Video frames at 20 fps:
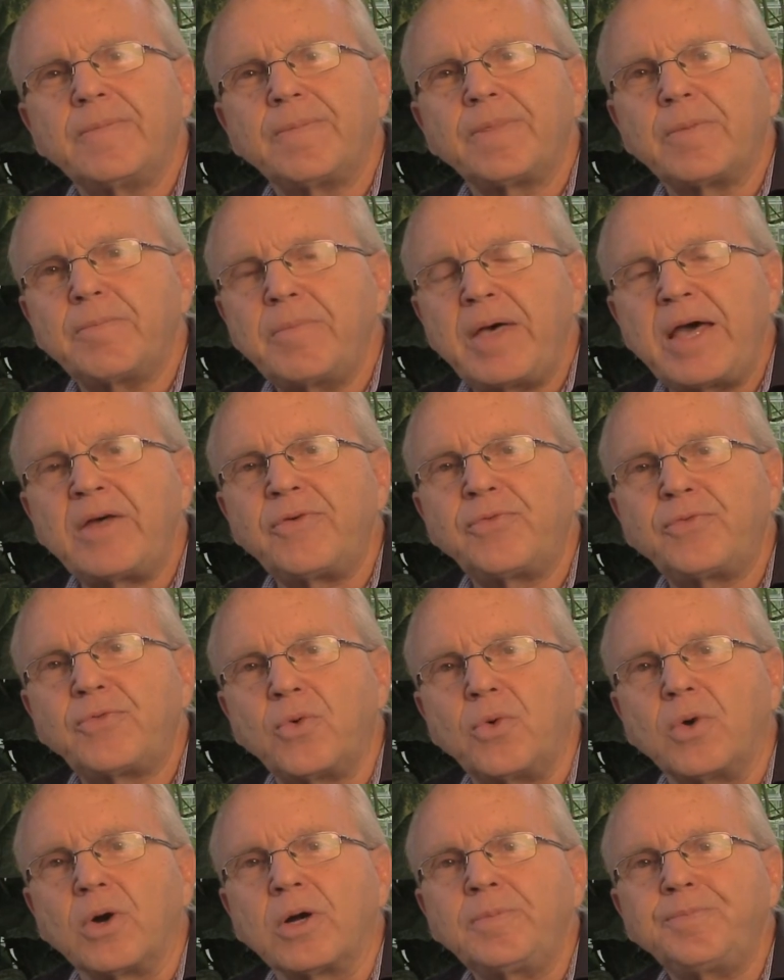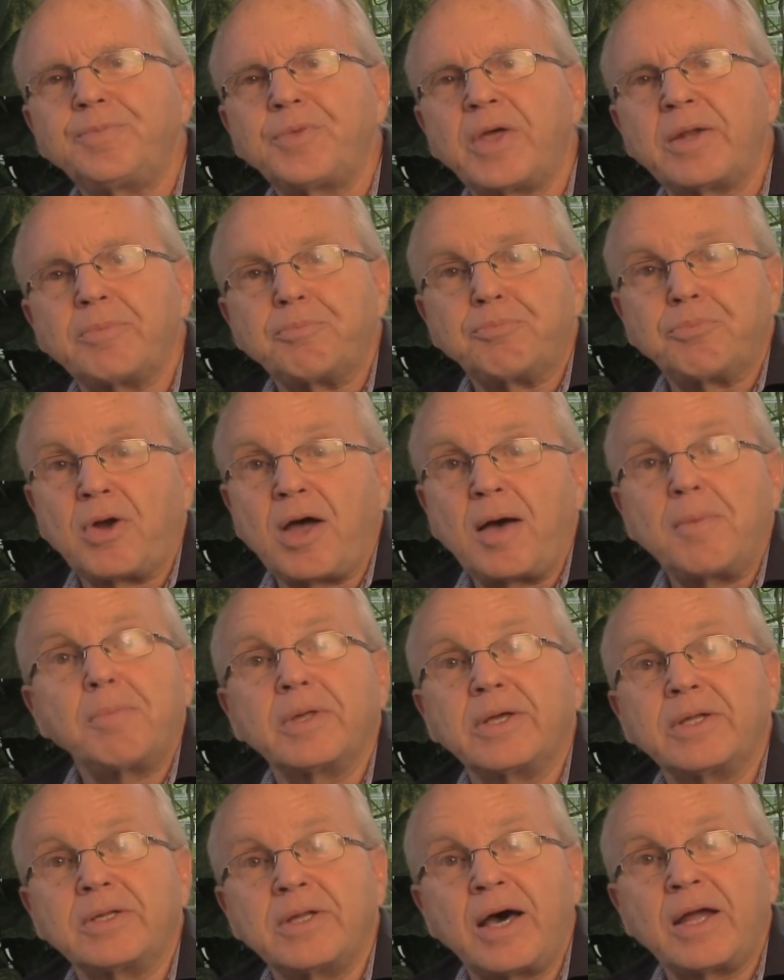The metaphor, and
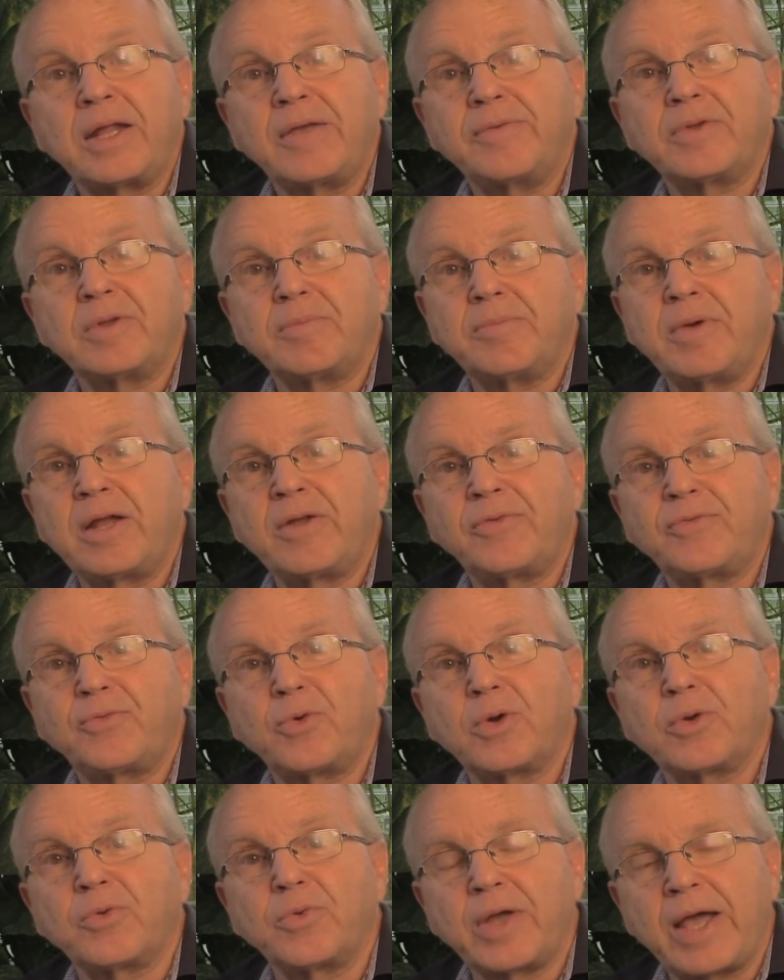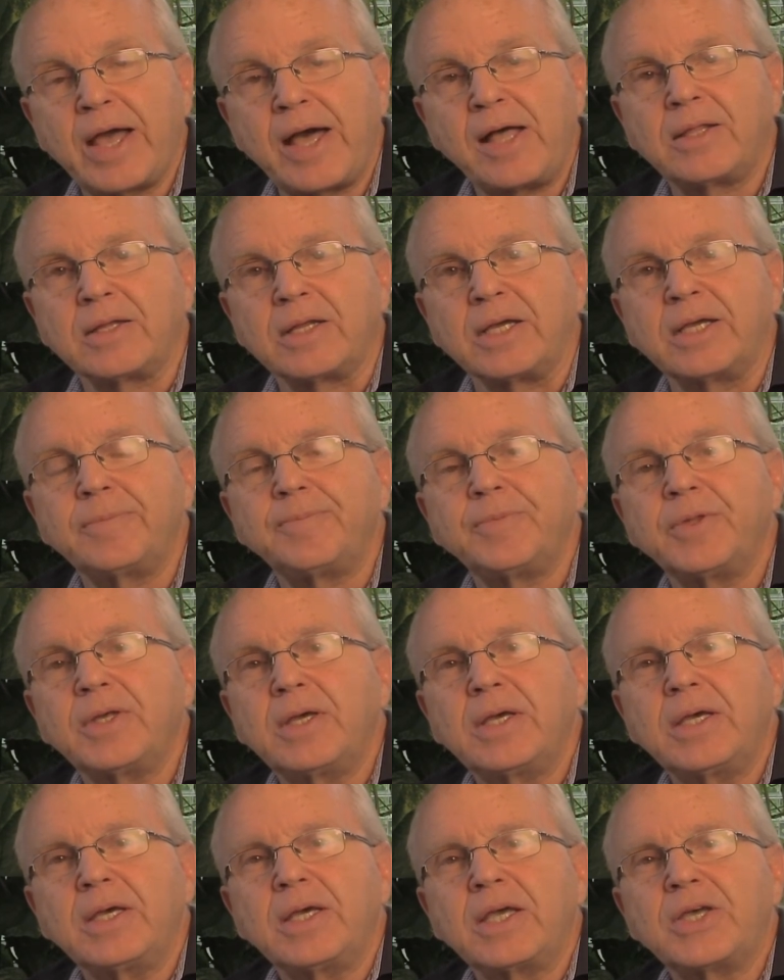probably not even a metaphor in reality,
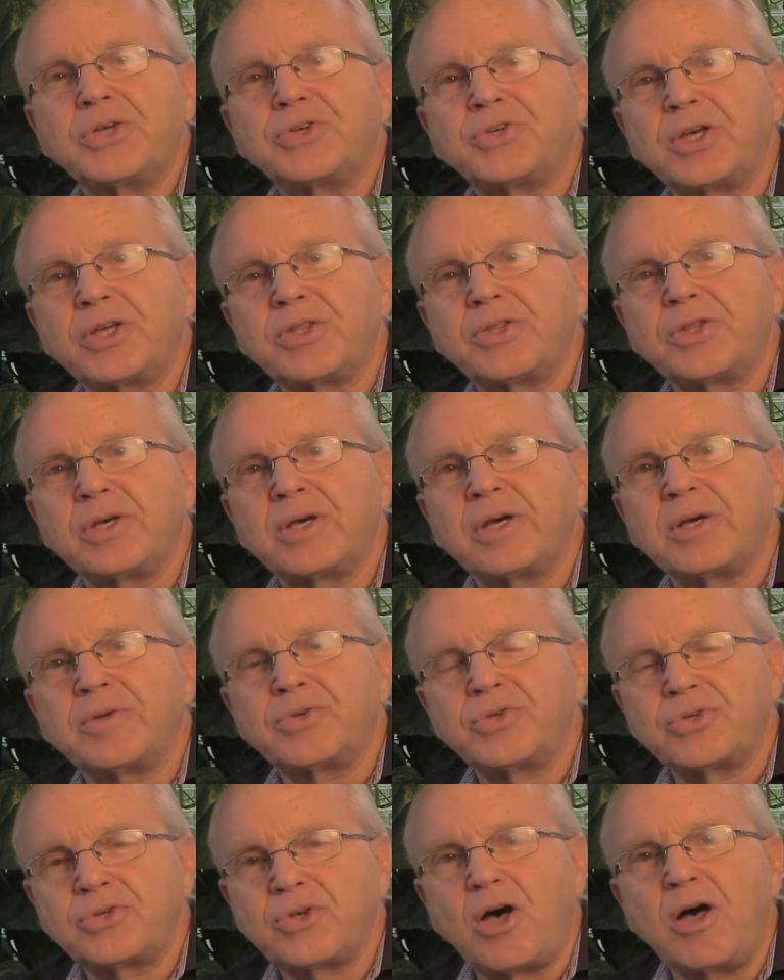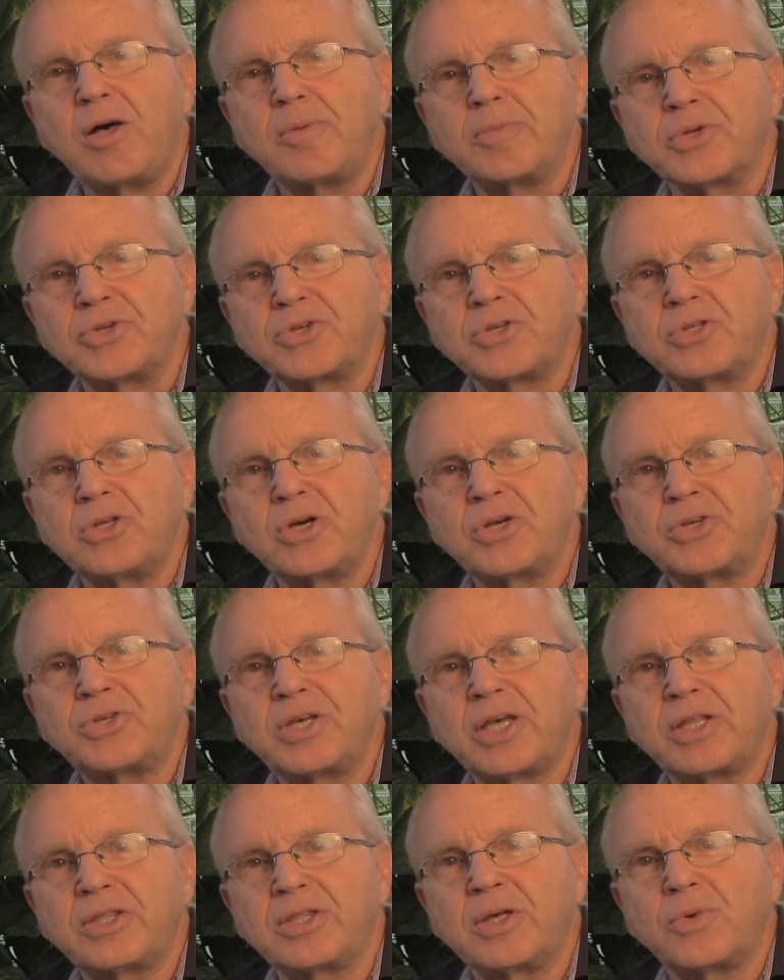is that the psalmist looks
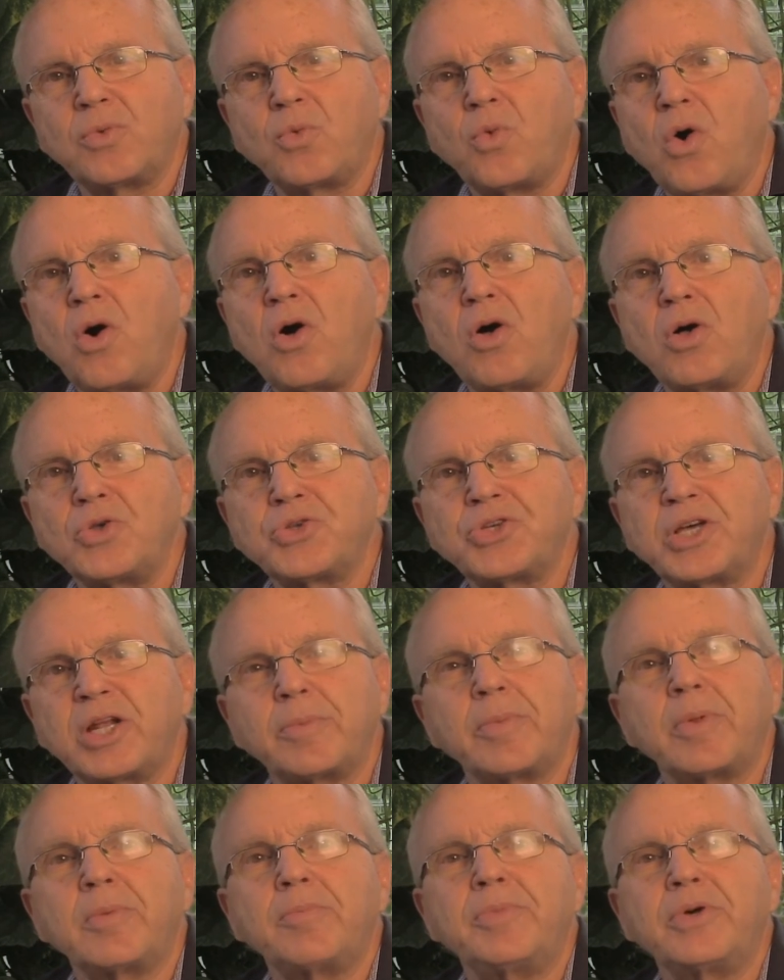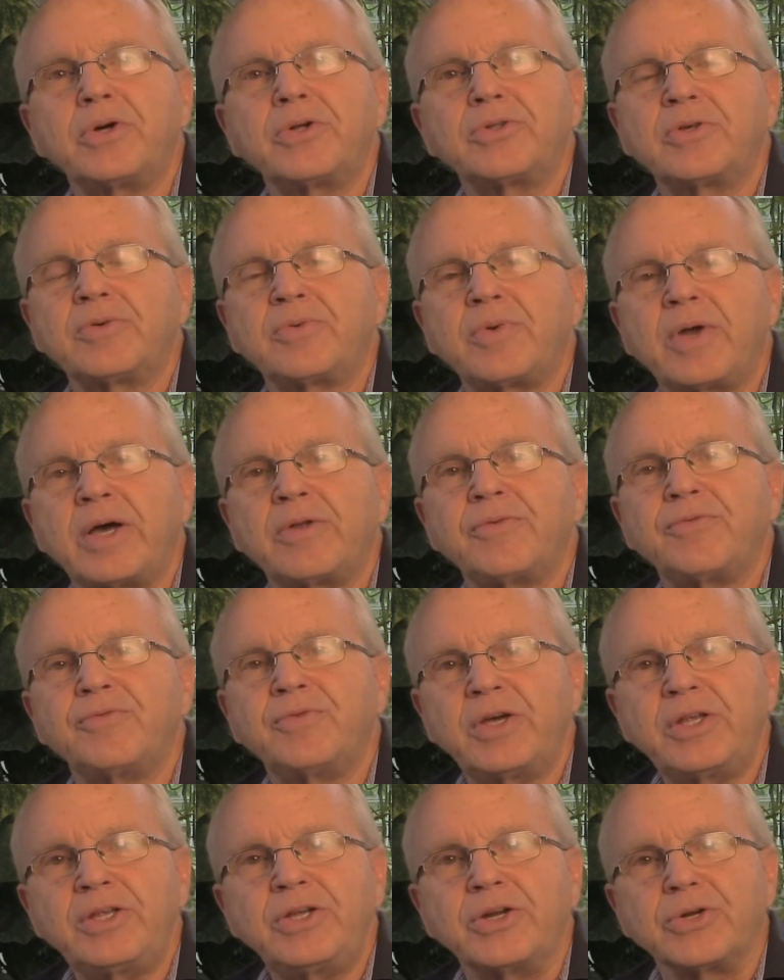at the walls that have been built around
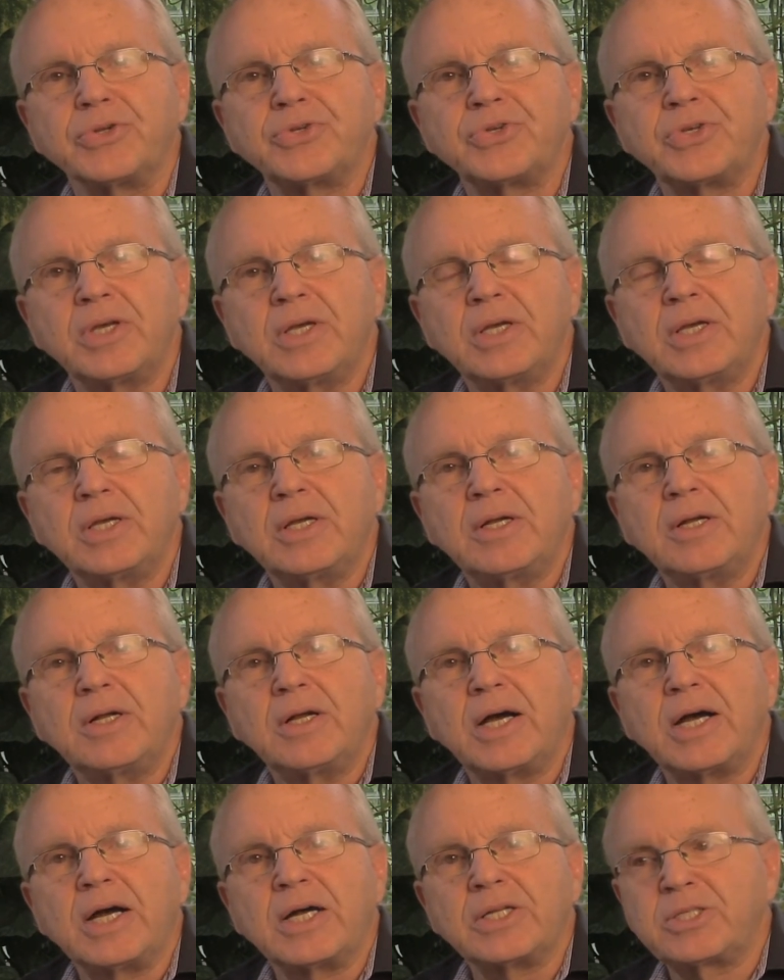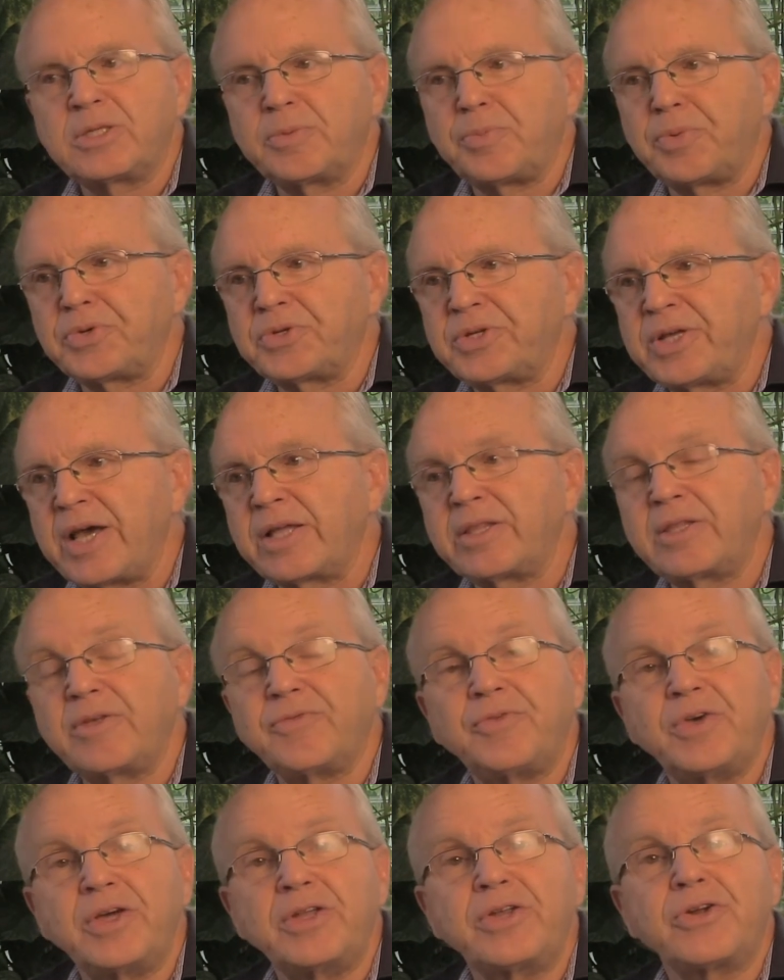vineyards to protect the
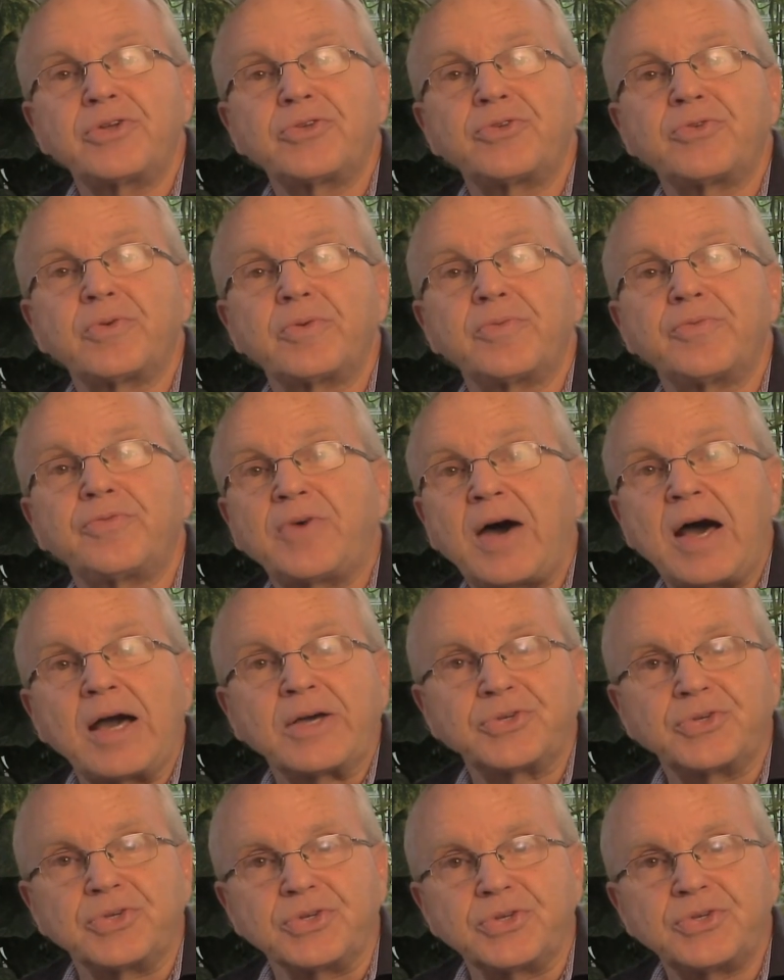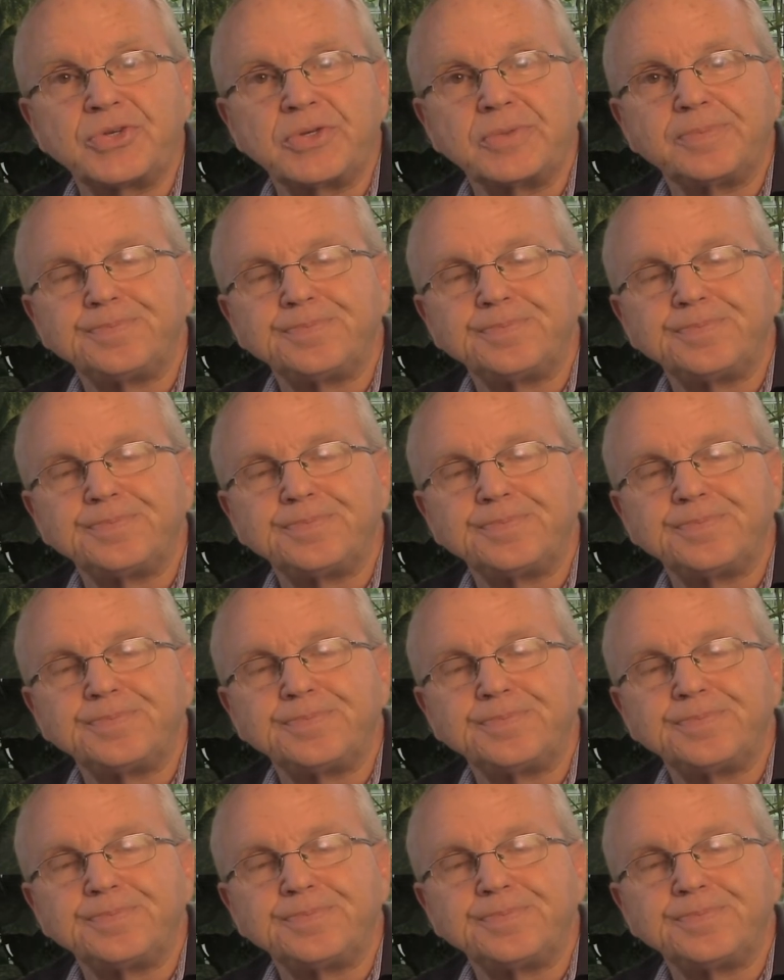vineyards from foxes